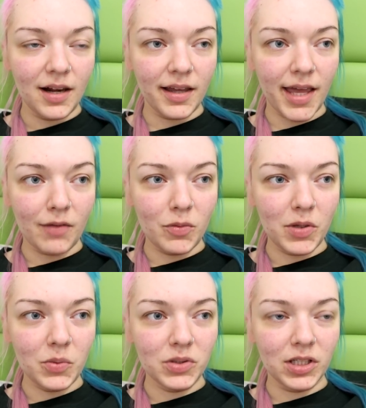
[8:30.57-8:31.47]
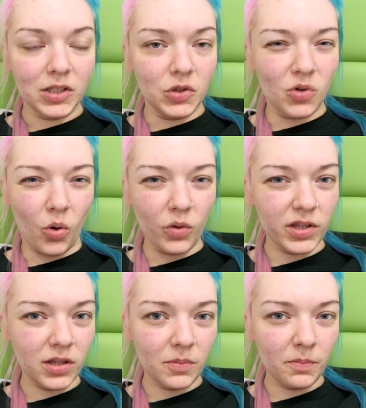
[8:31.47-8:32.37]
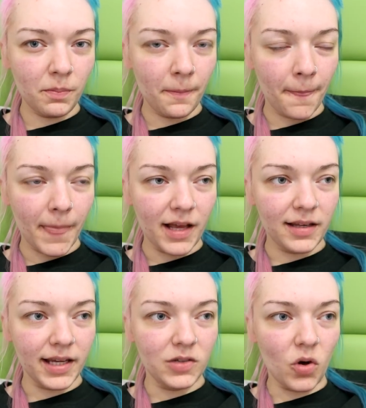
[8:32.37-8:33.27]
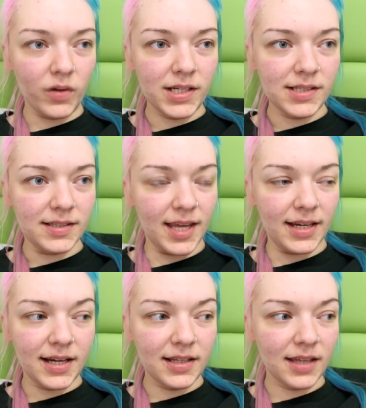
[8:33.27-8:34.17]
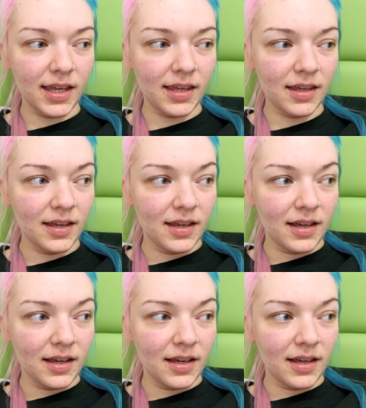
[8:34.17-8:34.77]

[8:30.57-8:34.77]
Like, everybody was ignoring them and, like, not really saying anything.